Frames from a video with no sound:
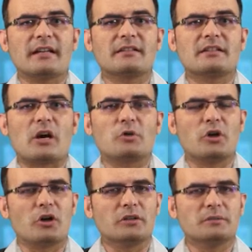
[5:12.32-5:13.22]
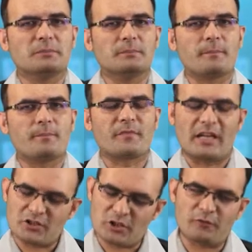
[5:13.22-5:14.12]
at the town hall.
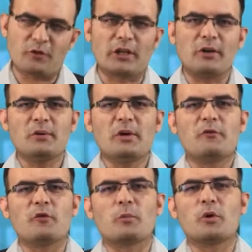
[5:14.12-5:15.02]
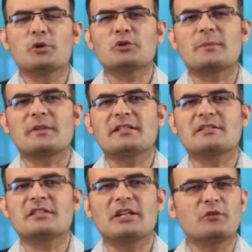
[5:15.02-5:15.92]
That's all for now. For more news updates,
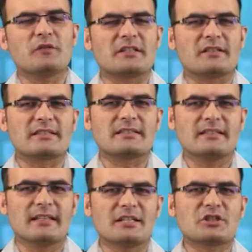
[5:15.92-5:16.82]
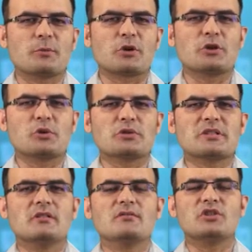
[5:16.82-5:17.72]
stay tuned with us. It's Tomorrow News.
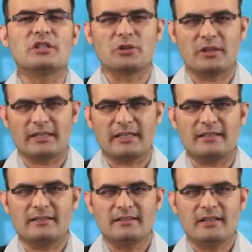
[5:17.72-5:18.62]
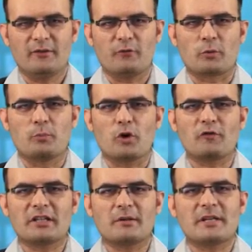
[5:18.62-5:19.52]
Jit Dholakia. For more
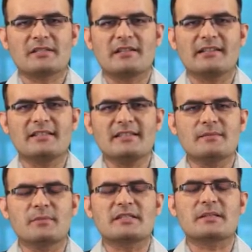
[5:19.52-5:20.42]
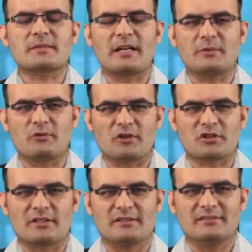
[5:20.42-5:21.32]
weather updates like this, please subscribe to our
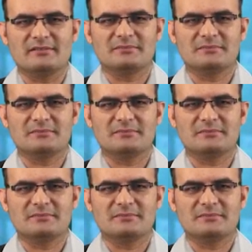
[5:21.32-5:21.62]
channel.